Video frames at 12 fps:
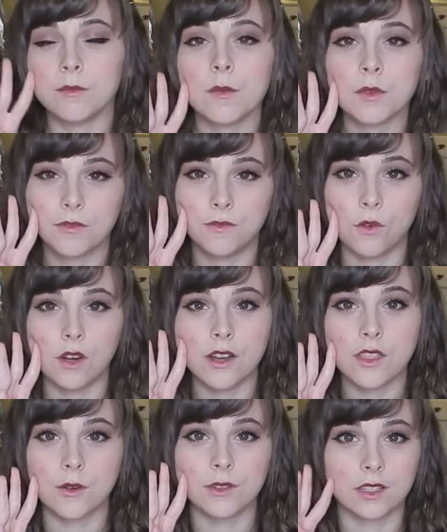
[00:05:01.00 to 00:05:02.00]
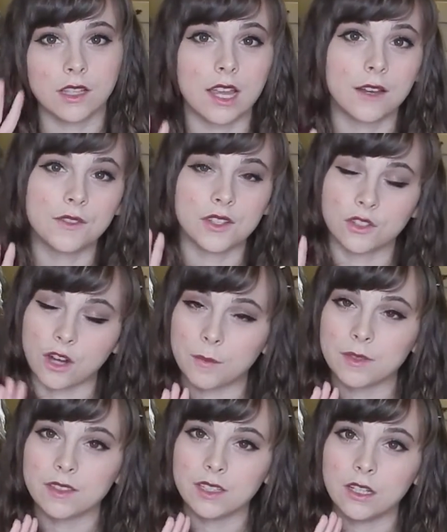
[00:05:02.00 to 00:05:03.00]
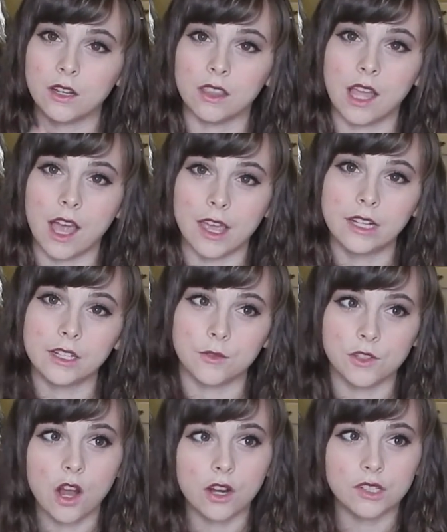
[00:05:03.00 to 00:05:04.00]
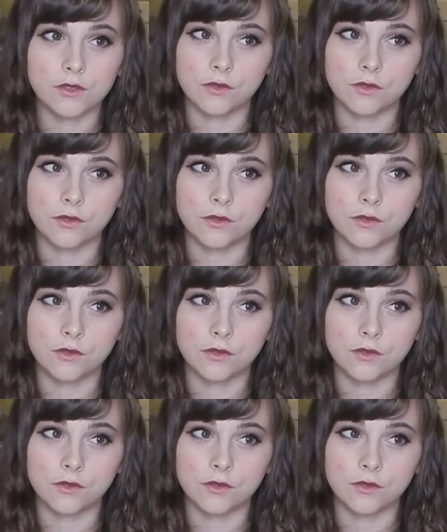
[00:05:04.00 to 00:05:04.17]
number 4, there was a lot of discrepancy online and it was hard to